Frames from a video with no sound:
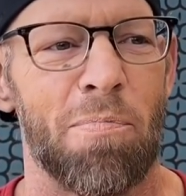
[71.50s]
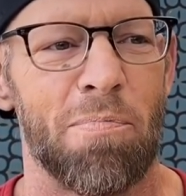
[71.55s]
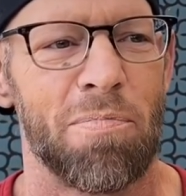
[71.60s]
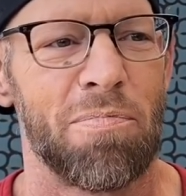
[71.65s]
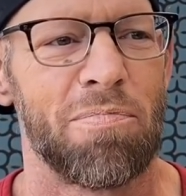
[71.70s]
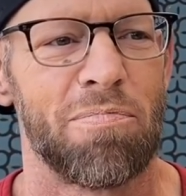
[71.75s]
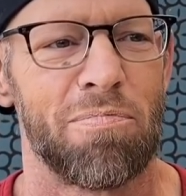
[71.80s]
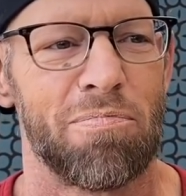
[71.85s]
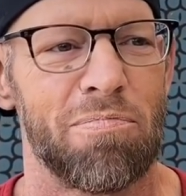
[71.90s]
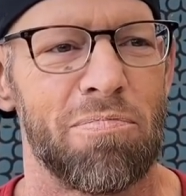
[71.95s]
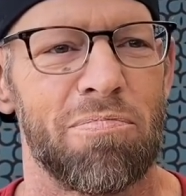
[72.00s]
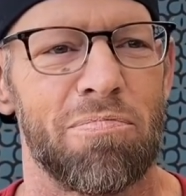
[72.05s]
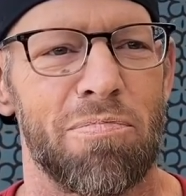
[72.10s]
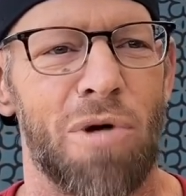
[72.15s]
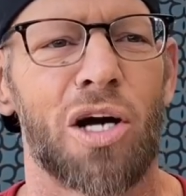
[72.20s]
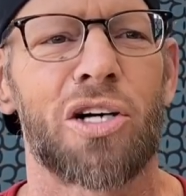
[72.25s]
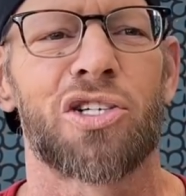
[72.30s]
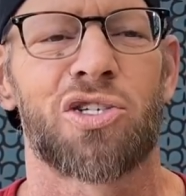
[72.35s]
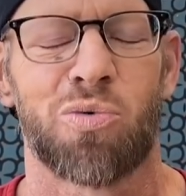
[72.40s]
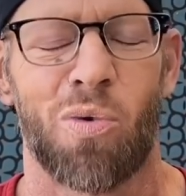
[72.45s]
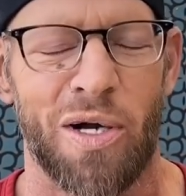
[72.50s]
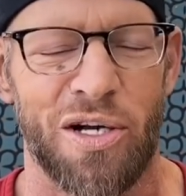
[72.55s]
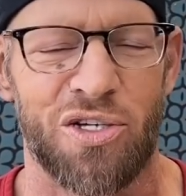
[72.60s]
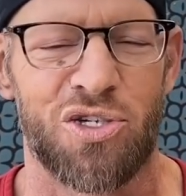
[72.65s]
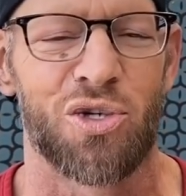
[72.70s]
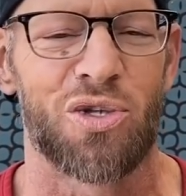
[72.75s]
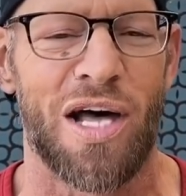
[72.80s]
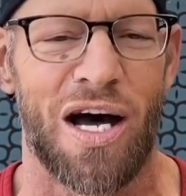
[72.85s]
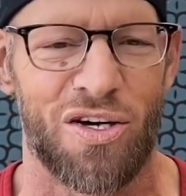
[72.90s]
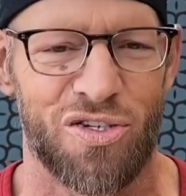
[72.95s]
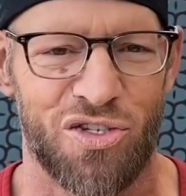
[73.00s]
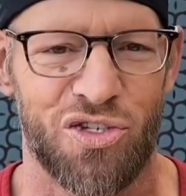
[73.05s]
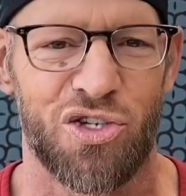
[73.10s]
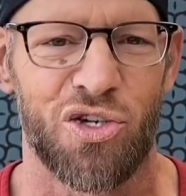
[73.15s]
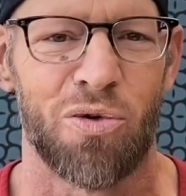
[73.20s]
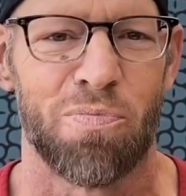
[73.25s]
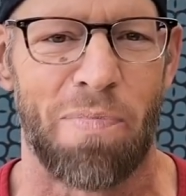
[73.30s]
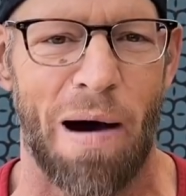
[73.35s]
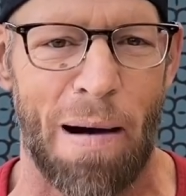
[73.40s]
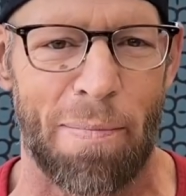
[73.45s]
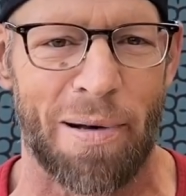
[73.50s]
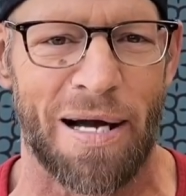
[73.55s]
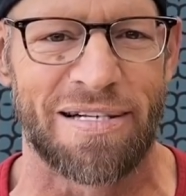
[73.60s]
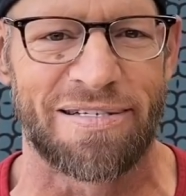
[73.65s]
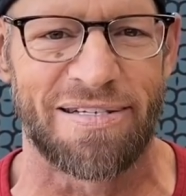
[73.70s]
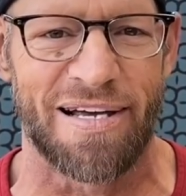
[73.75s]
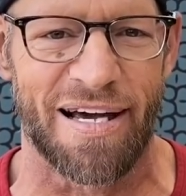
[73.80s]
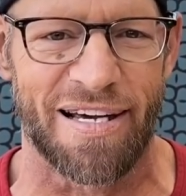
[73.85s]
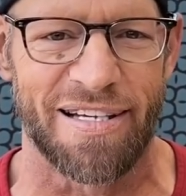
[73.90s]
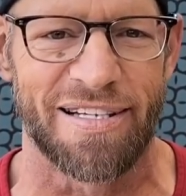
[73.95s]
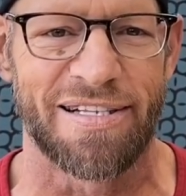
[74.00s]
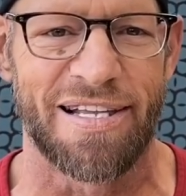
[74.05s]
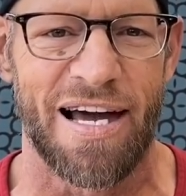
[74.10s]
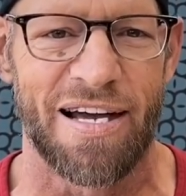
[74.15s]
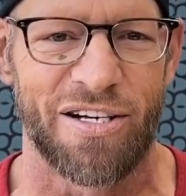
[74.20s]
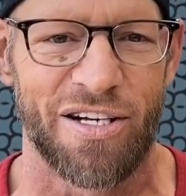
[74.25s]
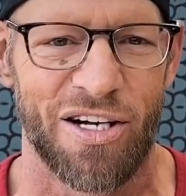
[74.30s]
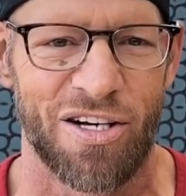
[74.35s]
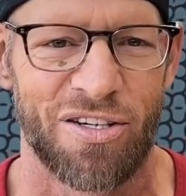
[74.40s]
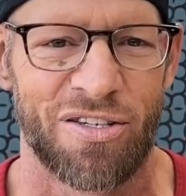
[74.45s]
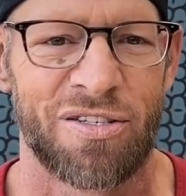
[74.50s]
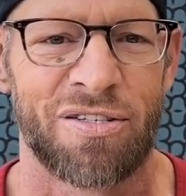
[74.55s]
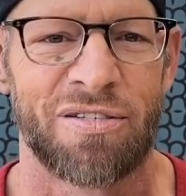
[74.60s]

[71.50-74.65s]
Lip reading: Marcus won in 2002. Bob got second that year.